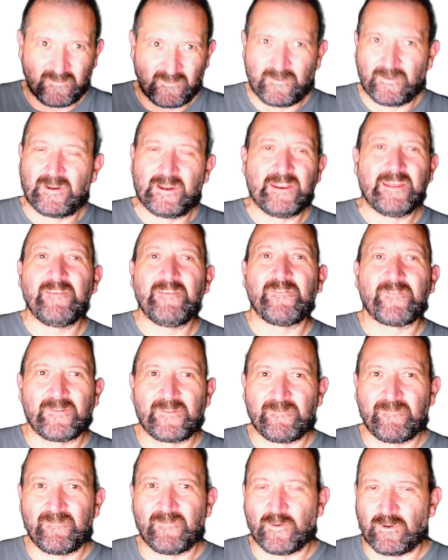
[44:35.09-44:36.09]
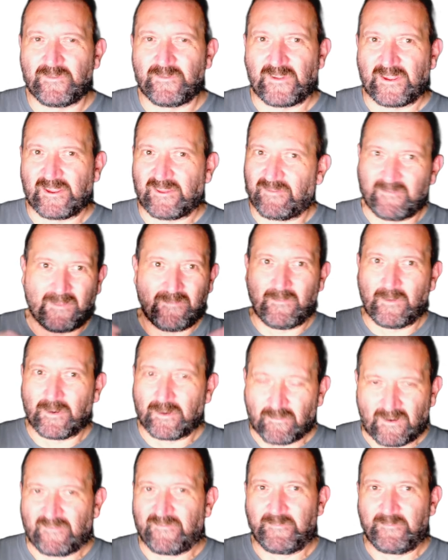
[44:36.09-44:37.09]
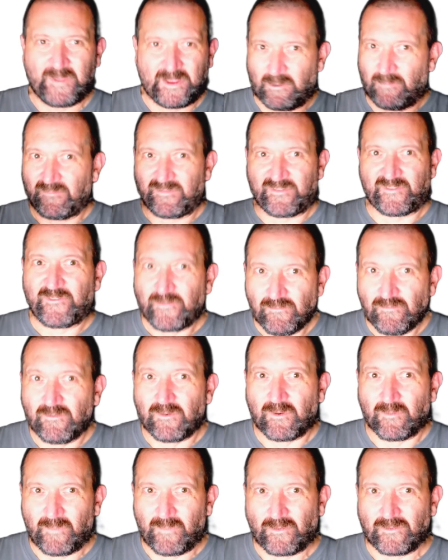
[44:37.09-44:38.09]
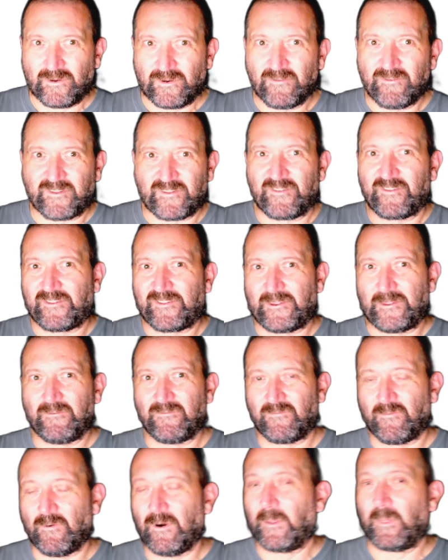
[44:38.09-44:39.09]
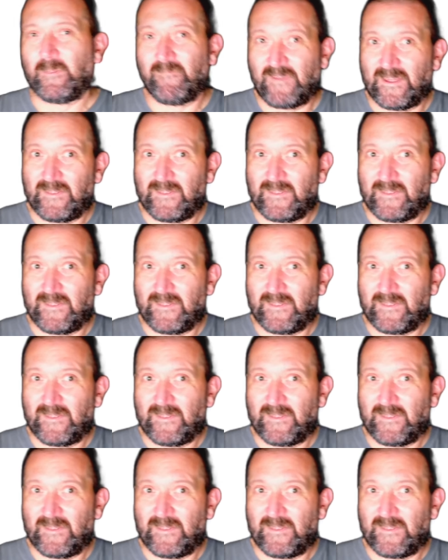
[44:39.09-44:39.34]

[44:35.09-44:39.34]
delete a vertex, then the graph becomes two components instead of one.